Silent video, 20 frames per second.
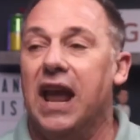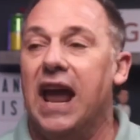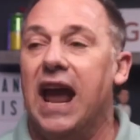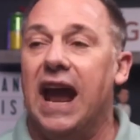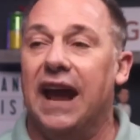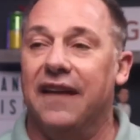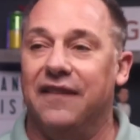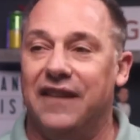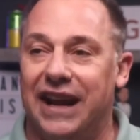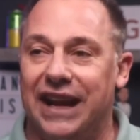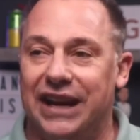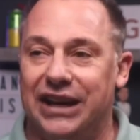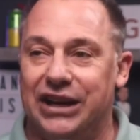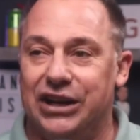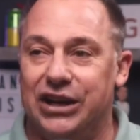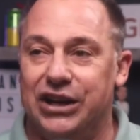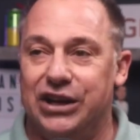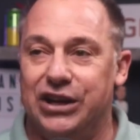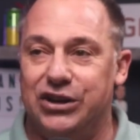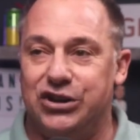And then
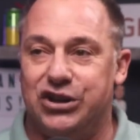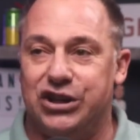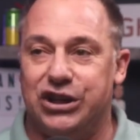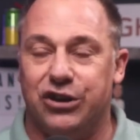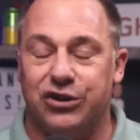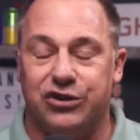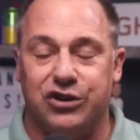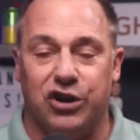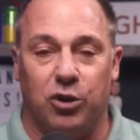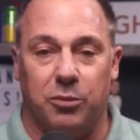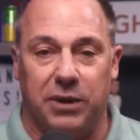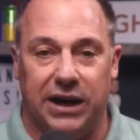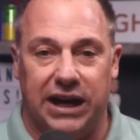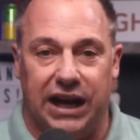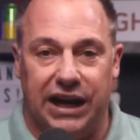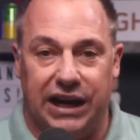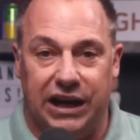she goes, oh my God,